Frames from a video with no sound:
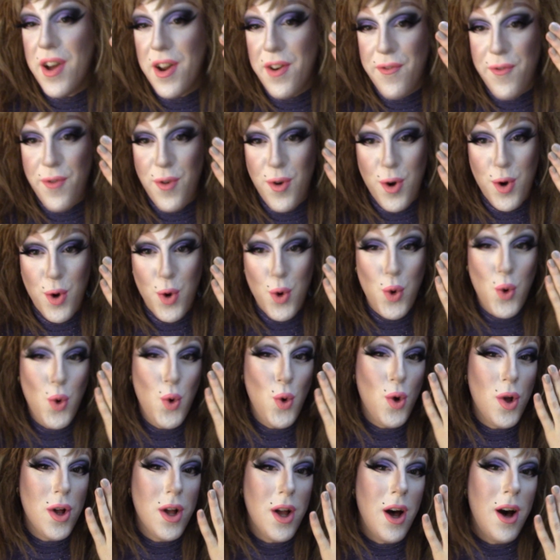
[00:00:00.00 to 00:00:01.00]
for a
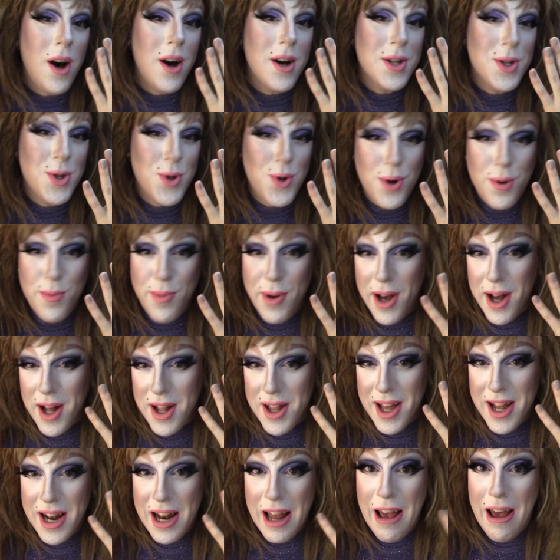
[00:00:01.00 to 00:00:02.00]
cool contour
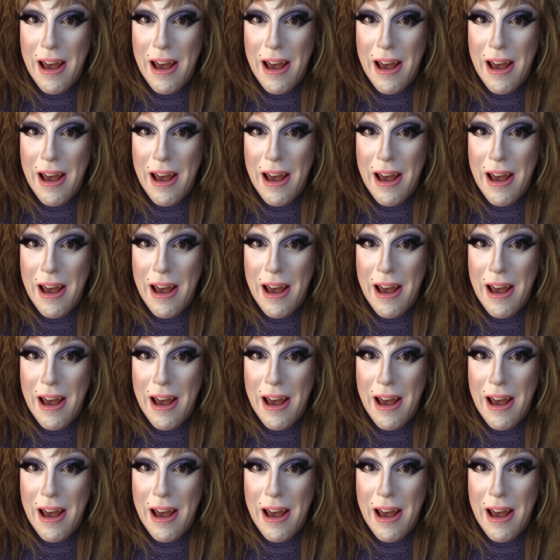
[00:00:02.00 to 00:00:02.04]
palette.